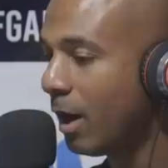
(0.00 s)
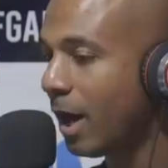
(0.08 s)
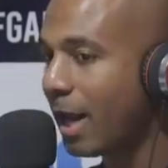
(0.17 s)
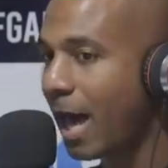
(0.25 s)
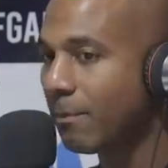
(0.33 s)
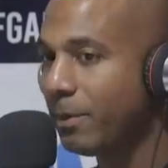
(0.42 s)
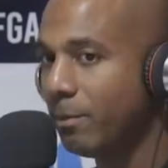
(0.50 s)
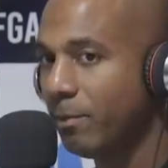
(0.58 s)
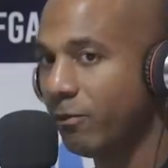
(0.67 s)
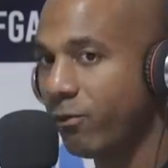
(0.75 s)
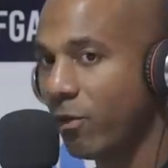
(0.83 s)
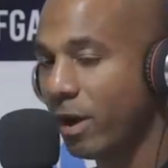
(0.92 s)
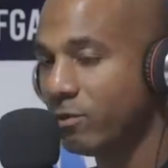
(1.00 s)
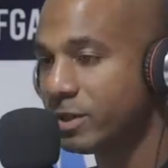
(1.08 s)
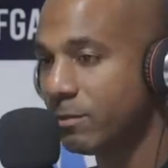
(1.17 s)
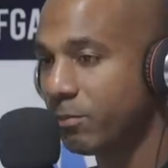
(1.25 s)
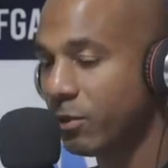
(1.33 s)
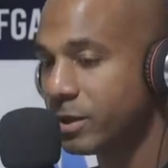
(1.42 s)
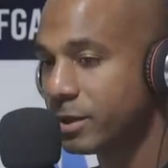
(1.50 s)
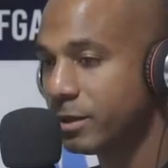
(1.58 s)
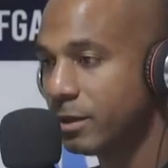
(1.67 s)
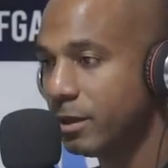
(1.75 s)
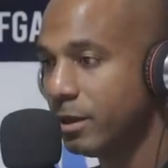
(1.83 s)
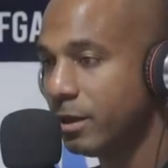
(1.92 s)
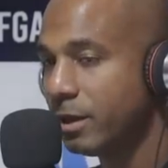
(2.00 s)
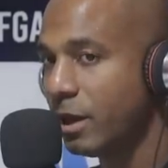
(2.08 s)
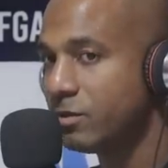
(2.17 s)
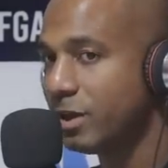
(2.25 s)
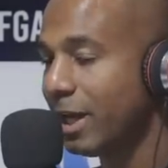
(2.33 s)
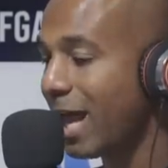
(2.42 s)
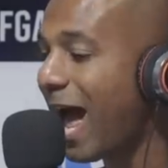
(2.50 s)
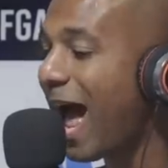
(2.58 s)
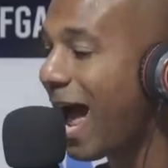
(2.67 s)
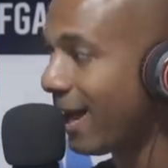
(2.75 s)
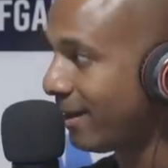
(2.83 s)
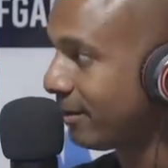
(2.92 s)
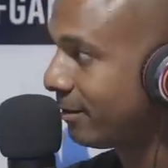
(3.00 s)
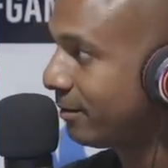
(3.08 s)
a lot of people before they was in prison, they used to get high.